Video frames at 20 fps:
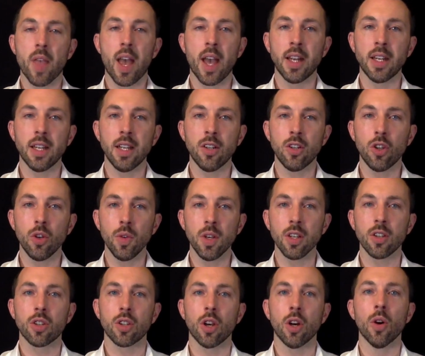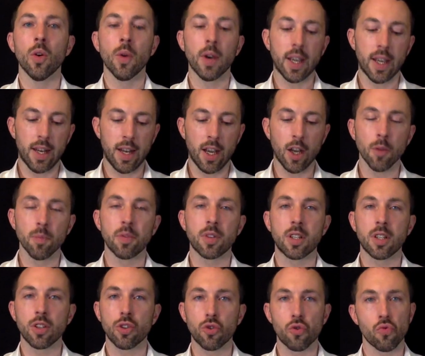And in doing so, it
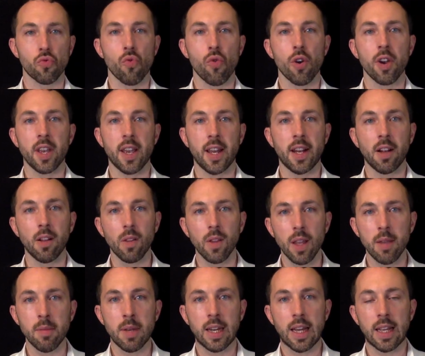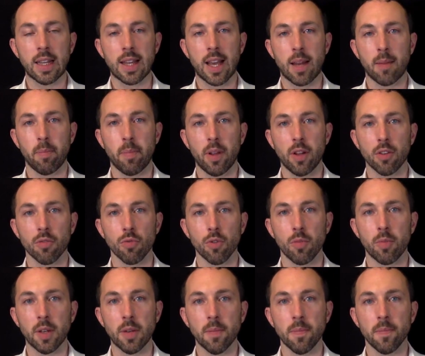helps destroy and eliminate that
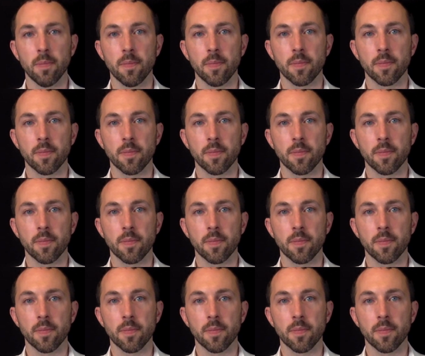bilirubin.